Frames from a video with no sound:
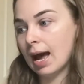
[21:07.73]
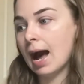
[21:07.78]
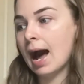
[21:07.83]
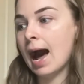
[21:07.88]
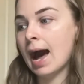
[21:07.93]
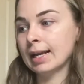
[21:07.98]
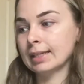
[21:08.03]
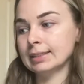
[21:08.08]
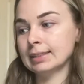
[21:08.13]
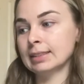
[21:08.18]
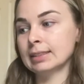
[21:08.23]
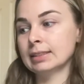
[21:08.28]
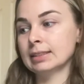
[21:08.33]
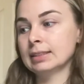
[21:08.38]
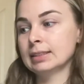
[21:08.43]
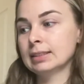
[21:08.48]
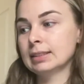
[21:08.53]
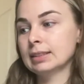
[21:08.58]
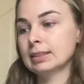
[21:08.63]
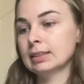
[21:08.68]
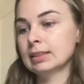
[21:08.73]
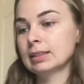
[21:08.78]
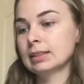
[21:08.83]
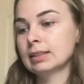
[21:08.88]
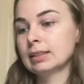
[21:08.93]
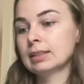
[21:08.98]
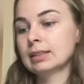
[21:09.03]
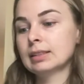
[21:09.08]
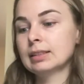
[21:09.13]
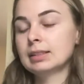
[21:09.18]
and
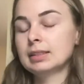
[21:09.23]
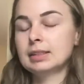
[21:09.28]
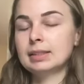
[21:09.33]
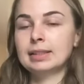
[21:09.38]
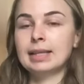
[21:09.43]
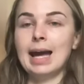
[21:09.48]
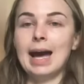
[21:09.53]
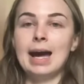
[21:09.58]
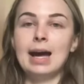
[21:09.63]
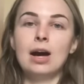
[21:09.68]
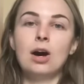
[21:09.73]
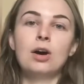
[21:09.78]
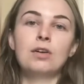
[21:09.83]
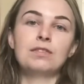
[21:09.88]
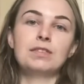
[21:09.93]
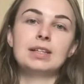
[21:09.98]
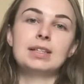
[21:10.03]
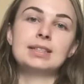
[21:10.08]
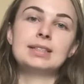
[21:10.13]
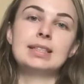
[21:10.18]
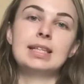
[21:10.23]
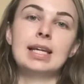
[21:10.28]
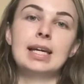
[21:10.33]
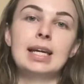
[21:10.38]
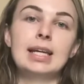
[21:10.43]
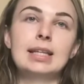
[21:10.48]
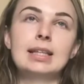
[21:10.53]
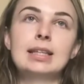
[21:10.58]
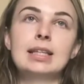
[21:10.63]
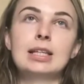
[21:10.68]
yeah,
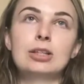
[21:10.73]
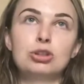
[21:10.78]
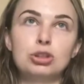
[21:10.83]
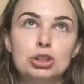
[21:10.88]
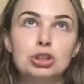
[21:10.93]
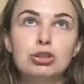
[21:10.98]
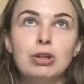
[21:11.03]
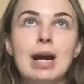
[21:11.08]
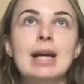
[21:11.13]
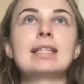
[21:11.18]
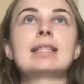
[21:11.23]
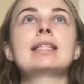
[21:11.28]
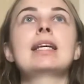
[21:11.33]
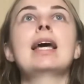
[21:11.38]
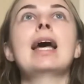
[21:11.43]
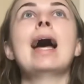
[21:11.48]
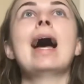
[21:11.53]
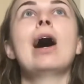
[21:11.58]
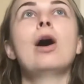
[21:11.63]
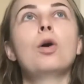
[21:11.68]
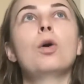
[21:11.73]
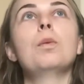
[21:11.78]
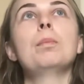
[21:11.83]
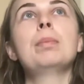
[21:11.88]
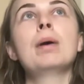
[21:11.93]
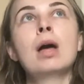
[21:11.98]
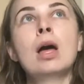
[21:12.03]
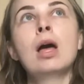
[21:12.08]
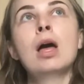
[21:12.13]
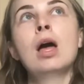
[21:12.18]
obviously they're just trying to help
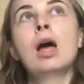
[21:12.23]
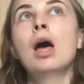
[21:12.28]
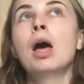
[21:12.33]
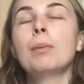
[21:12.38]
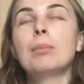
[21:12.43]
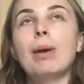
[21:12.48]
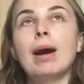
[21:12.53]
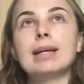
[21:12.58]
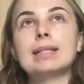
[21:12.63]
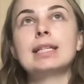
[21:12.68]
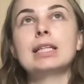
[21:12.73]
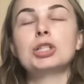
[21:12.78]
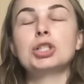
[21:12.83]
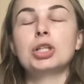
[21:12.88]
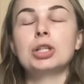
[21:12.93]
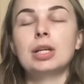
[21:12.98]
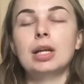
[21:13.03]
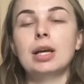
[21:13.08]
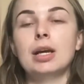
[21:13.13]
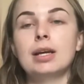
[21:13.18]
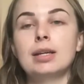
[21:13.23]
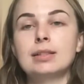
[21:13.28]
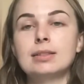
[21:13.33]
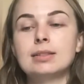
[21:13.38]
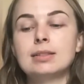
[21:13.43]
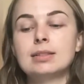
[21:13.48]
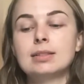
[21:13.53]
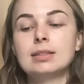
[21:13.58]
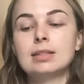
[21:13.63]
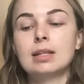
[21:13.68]

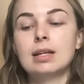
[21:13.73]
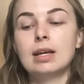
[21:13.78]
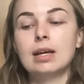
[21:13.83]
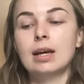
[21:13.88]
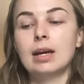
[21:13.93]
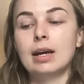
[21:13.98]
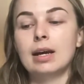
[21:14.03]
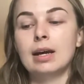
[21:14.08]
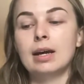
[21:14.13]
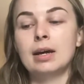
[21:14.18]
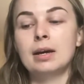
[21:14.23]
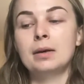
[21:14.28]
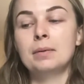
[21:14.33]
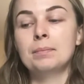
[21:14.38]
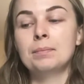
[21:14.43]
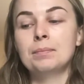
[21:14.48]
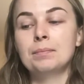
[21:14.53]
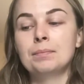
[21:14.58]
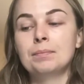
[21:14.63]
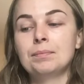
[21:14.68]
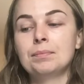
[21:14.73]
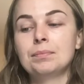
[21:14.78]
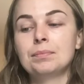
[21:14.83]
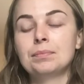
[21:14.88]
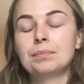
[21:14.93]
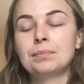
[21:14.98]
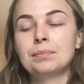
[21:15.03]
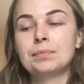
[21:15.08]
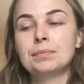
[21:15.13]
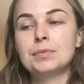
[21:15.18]
practitioners
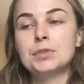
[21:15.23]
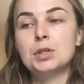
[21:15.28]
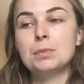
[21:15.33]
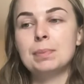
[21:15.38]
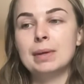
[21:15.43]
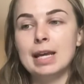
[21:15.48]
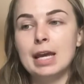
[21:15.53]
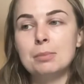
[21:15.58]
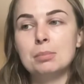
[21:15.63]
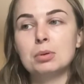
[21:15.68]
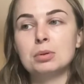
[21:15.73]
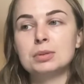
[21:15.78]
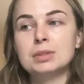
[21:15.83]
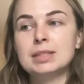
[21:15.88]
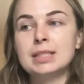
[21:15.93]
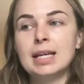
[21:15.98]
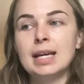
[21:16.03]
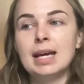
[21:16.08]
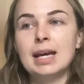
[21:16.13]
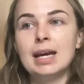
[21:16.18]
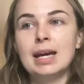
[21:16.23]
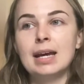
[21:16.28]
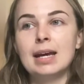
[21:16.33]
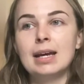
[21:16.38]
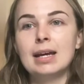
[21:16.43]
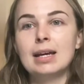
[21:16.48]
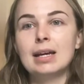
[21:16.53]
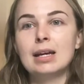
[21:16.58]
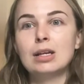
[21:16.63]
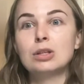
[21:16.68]
to be able to
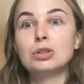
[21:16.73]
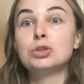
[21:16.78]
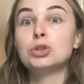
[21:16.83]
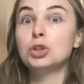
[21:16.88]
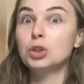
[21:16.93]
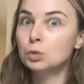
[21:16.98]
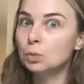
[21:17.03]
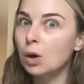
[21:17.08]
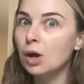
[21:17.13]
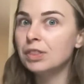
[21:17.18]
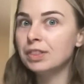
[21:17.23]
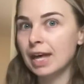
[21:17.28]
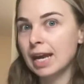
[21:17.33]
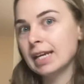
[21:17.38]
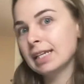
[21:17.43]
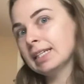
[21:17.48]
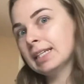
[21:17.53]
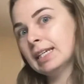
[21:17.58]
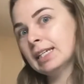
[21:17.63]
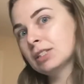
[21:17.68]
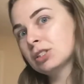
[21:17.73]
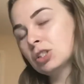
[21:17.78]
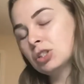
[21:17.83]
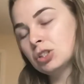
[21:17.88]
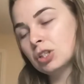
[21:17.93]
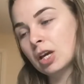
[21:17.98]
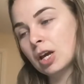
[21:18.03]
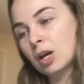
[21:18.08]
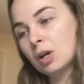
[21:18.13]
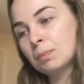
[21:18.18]
do what they need to
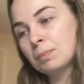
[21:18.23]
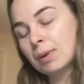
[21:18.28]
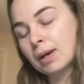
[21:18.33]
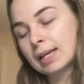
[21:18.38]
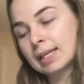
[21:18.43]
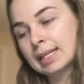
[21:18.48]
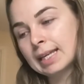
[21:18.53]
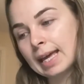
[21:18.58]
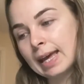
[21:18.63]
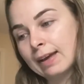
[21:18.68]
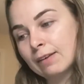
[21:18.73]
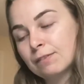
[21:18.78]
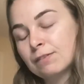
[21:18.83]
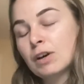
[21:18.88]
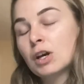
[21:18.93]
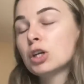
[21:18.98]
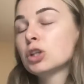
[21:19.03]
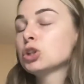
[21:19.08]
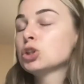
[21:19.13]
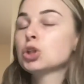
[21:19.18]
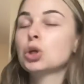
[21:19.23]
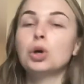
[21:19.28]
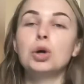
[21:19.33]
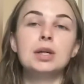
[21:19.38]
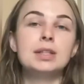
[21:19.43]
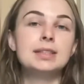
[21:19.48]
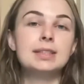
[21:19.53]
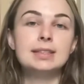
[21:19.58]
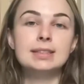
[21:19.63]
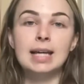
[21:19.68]
do, but give
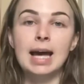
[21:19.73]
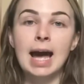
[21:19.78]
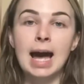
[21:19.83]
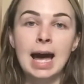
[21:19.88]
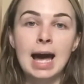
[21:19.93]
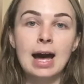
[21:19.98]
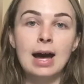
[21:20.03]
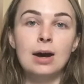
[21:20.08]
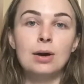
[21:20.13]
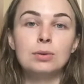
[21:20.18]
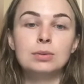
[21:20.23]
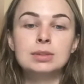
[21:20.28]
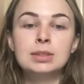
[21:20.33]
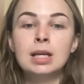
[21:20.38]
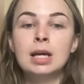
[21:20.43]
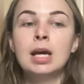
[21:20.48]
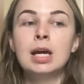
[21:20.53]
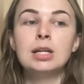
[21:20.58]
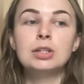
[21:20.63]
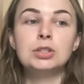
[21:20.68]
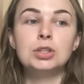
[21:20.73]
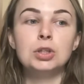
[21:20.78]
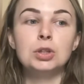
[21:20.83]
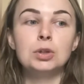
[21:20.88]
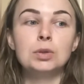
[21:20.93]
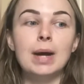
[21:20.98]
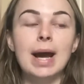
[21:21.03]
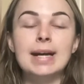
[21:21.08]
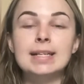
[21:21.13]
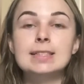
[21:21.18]
choices out
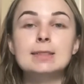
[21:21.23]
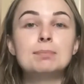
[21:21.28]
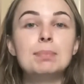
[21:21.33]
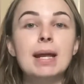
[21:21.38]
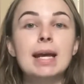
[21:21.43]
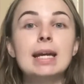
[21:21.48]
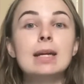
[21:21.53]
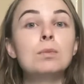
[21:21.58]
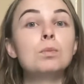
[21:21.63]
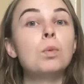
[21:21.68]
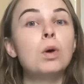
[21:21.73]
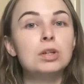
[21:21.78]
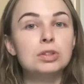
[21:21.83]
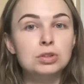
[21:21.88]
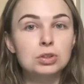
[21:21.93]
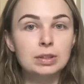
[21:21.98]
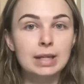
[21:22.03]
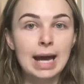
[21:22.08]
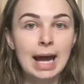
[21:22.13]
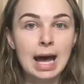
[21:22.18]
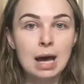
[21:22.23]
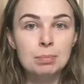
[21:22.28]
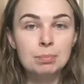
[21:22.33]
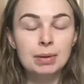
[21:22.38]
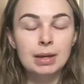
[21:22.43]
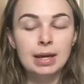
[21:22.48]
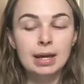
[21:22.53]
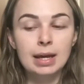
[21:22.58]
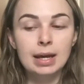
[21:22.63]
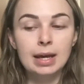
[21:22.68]
to explain what's going to
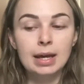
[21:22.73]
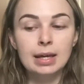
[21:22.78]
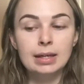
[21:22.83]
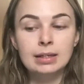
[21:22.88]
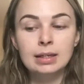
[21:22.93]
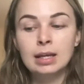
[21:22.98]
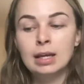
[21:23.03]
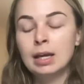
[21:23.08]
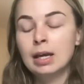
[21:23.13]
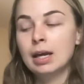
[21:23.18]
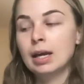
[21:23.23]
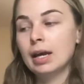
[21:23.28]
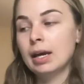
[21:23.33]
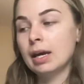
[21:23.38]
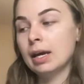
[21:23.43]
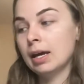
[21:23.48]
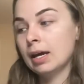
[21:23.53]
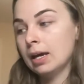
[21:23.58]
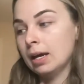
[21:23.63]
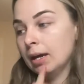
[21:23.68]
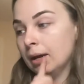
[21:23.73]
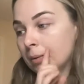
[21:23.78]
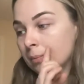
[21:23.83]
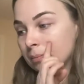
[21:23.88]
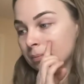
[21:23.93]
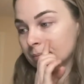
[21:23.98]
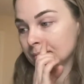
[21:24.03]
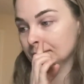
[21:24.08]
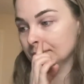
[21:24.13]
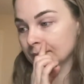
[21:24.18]
happen,
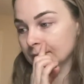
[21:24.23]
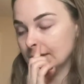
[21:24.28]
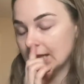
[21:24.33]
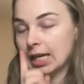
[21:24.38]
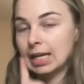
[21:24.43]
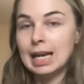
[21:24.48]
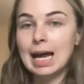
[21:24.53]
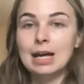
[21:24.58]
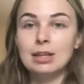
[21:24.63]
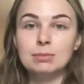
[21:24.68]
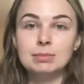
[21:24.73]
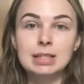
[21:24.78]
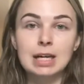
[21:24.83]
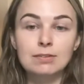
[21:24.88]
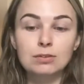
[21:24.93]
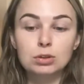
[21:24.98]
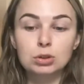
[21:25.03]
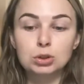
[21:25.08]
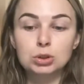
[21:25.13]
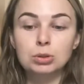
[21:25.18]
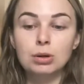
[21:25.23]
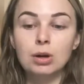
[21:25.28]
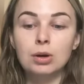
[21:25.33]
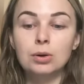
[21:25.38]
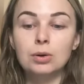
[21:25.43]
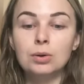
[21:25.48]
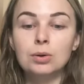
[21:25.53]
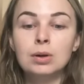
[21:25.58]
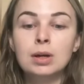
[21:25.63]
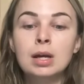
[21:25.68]
to allow them to have
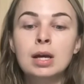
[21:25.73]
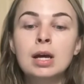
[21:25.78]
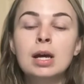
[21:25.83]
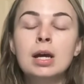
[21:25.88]
control,